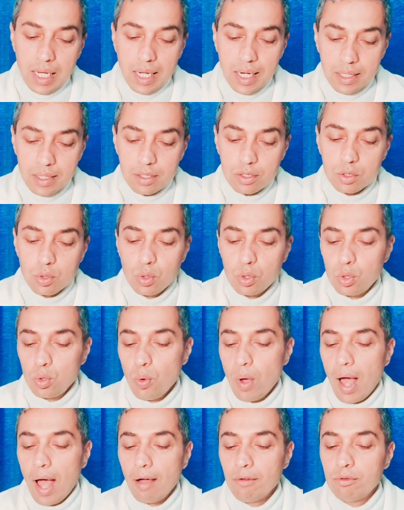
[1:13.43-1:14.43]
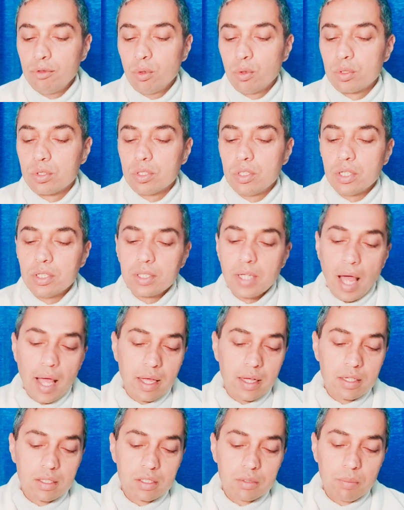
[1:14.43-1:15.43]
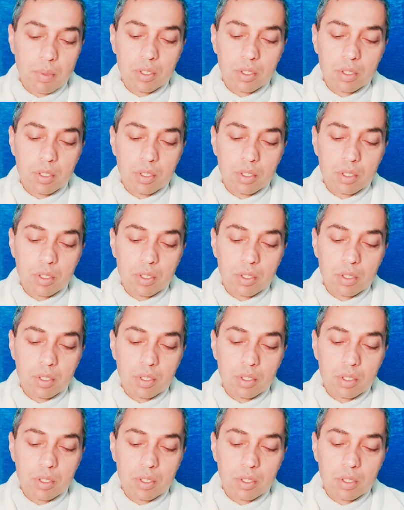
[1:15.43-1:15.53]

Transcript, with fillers: It is good to have those desires,